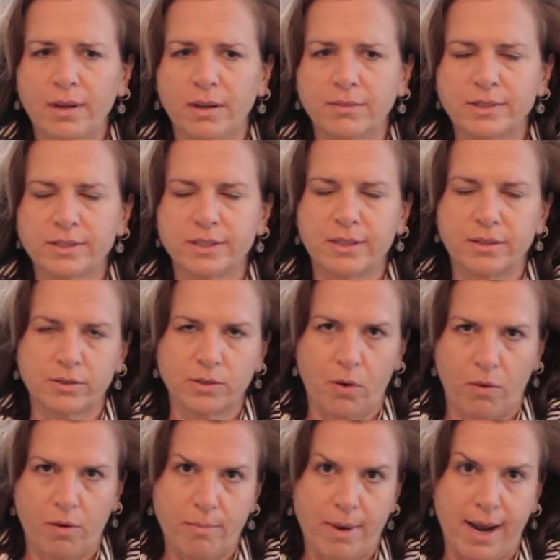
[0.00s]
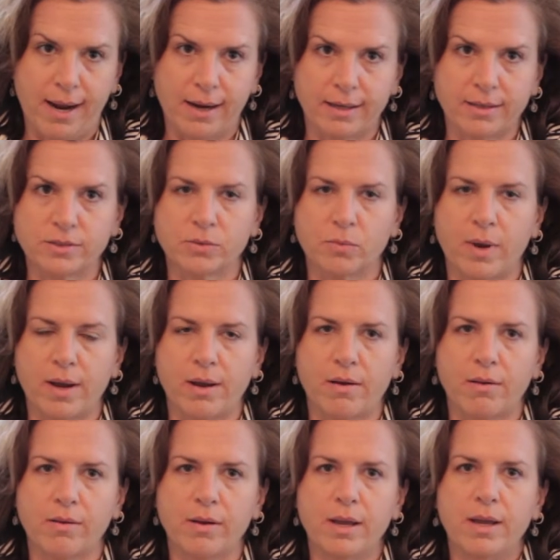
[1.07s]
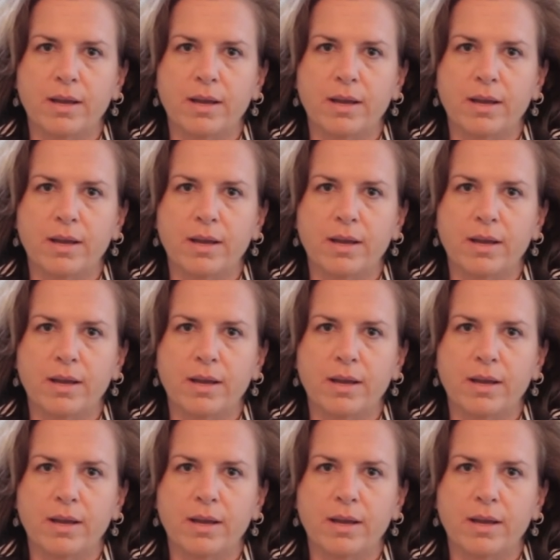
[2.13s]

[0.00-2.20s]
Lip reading: obviously the lower back as well.